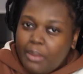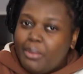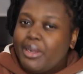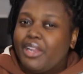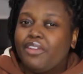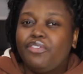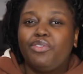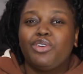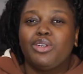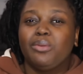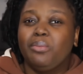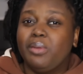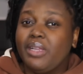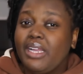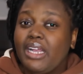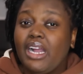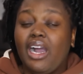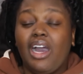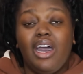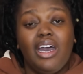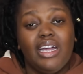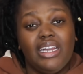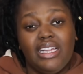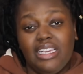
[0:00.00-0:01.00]
if we're being
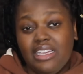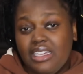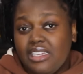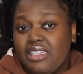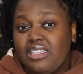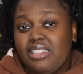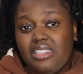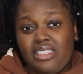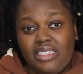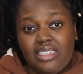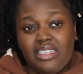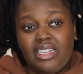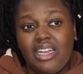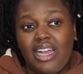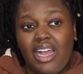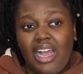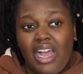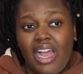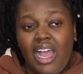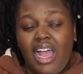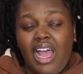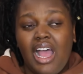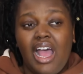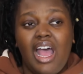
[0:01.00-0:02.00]
honest,
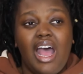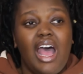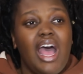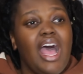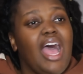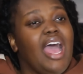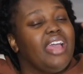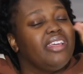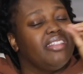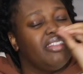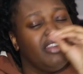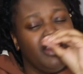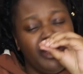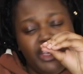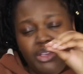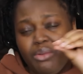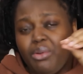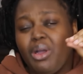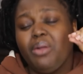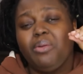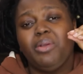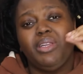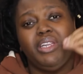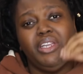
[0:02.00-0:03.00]
I think you
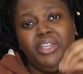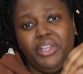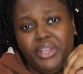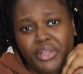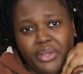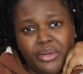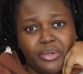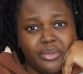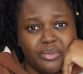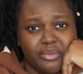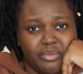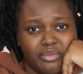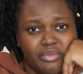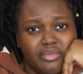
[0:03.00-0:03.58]
already knew.